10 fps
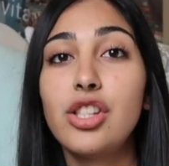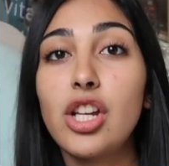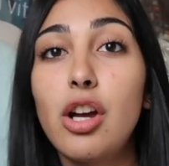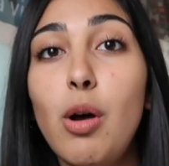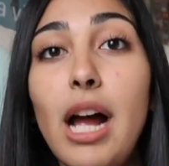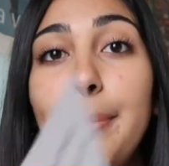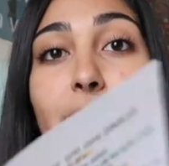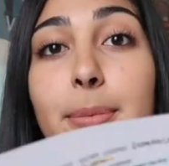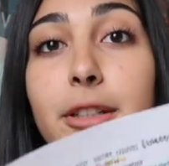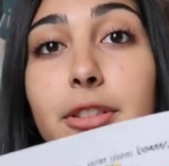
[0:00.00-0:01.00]
So I'm
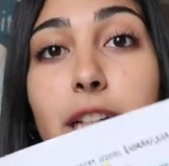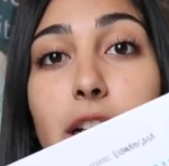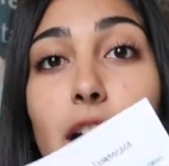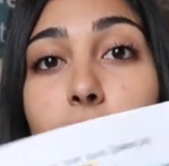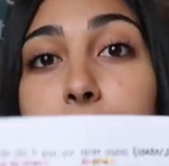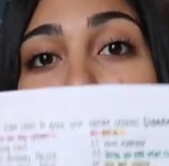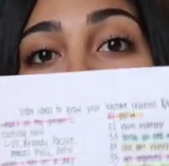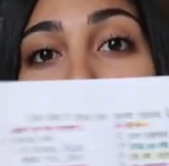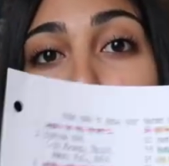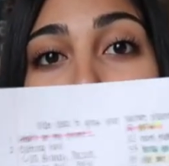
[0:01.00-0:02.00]
gonna be reading off
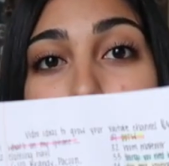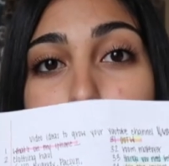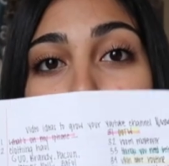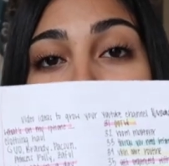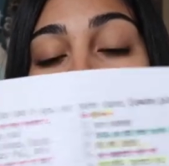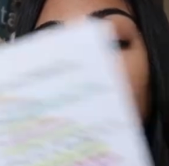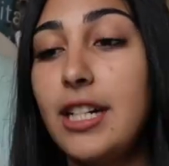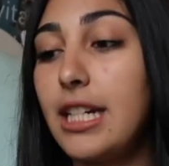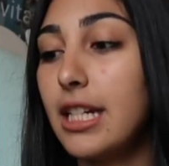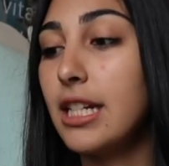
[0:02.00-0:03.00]
this paper of
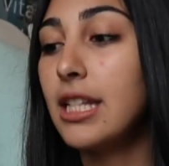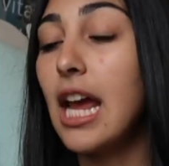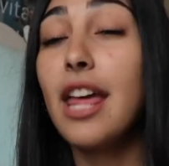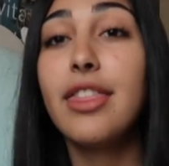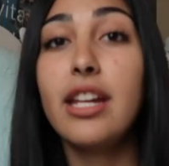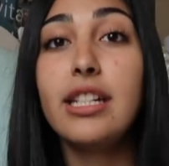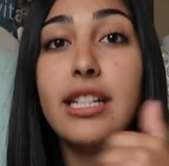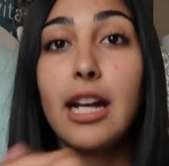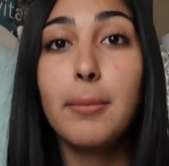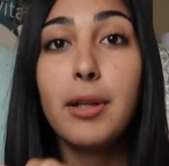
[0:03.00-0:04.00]
ideas, and then
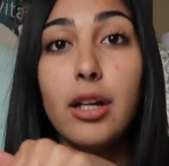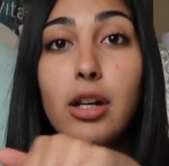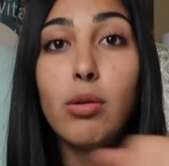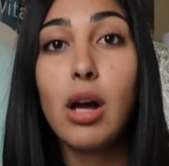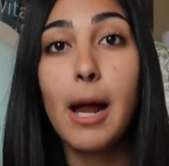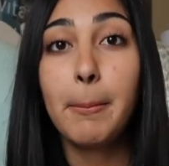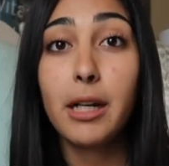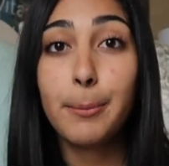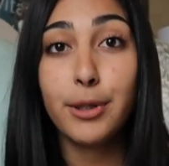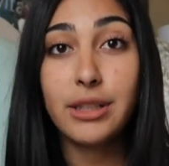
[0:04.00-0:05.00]
down below, I'm
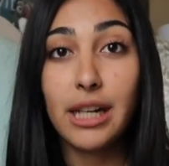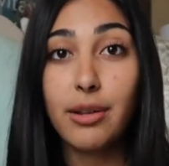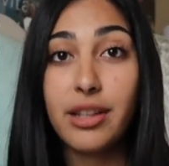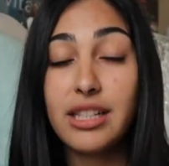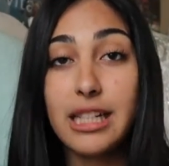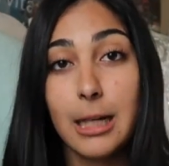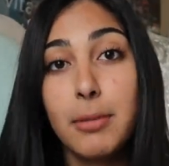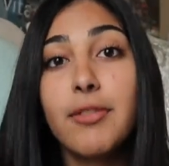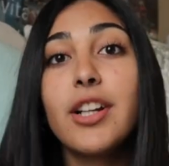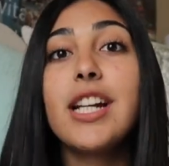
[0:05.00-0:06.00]
gonna put down the name
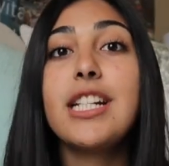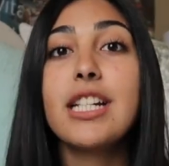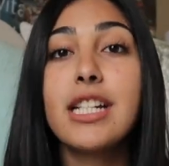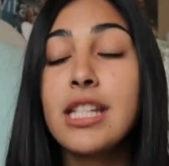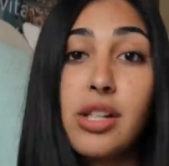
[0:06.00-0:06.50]
of the idea.